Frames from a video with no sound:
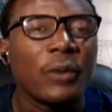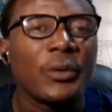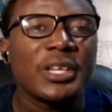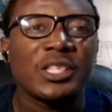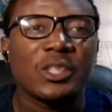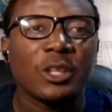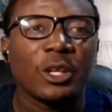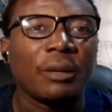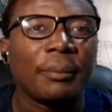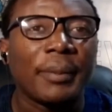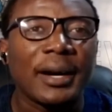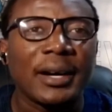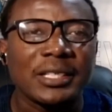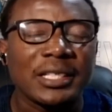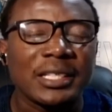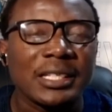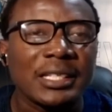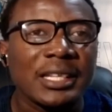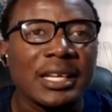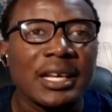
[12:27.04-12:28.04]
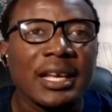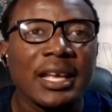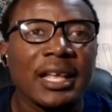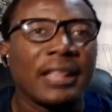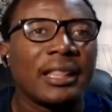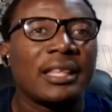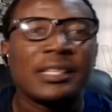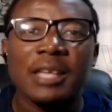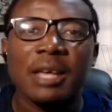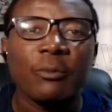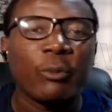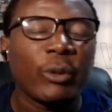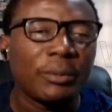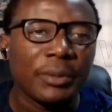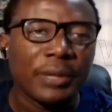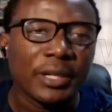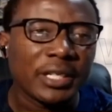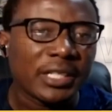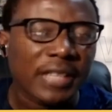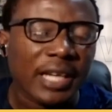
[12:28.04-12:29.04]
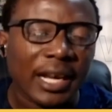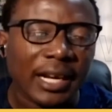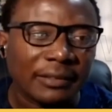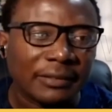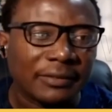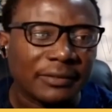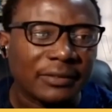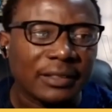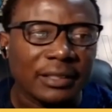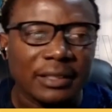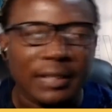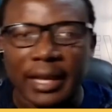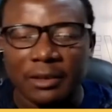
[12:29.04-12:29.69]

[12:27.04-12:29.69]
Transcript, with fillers: We've always thought about it the same way British have.